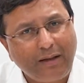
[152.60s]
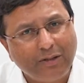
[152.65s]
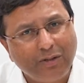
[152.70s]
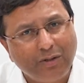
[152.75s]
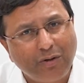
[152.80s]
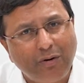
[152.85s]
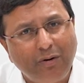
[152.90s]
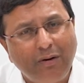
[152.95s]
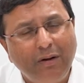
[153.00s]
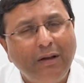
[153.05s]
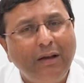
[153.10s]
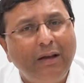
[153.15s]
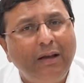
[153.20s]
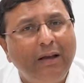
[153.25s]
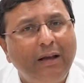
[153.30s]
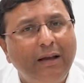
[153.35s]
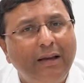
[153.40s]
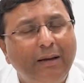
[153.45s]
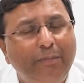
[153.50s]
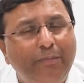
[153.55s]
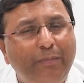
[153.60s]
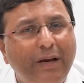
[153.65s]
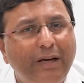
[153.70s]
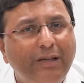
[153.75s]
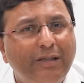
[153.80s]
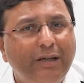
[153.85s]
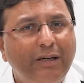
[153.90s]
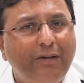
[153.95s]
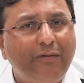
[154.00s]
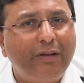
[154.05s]
So in a
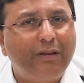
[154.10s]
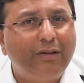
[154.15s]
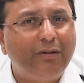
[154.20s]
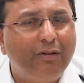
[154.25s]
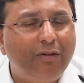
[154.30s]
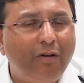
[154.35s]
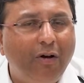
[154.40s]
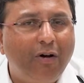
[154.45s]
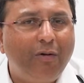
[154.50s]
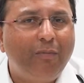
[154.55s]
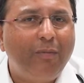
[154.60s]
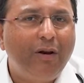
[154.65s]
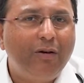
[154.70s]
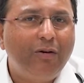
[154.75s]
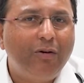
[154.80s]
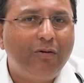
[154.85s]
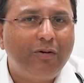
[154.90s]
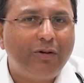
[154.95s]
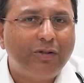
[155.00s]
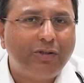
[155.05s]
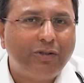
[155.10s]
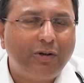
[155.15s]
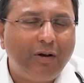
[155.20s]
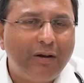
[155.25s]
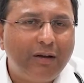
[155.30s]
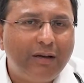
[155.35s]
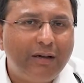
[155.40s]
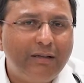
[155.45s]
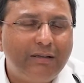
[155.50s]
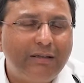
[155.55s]
patient with normal glucose
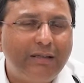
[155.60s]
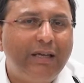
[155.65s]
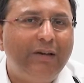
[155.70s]
tolerance,